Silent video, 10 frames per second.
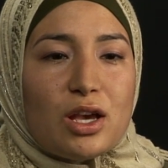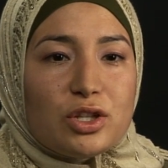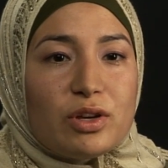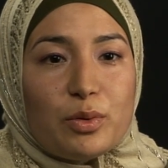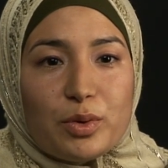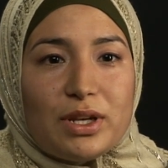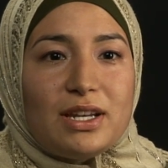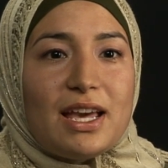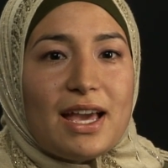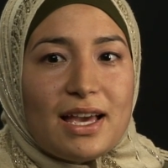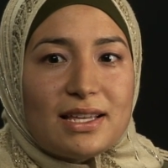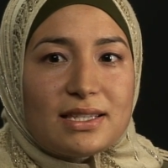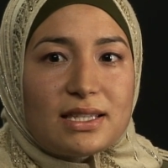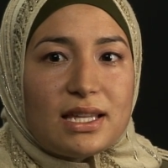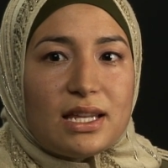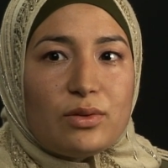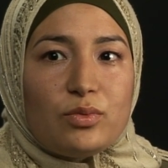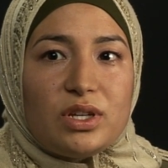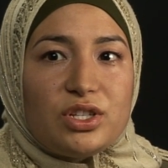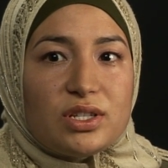So I went and I asked, and
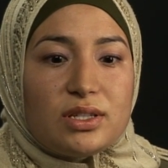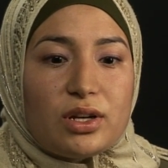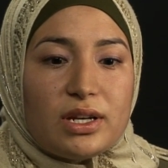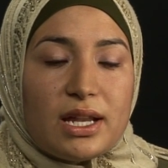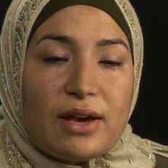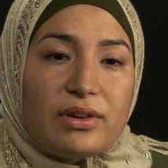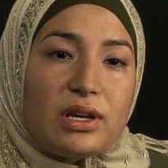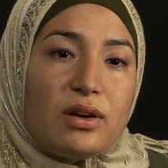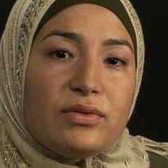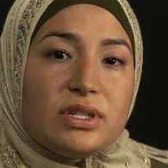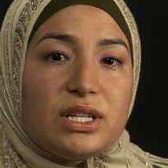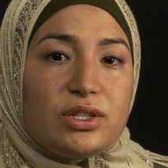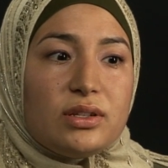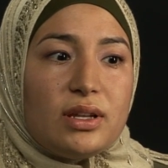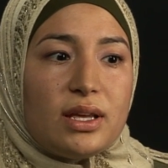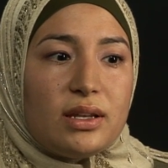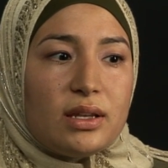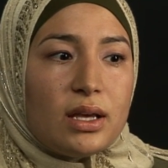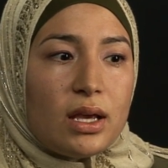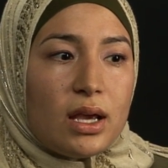we just started having a conversation, and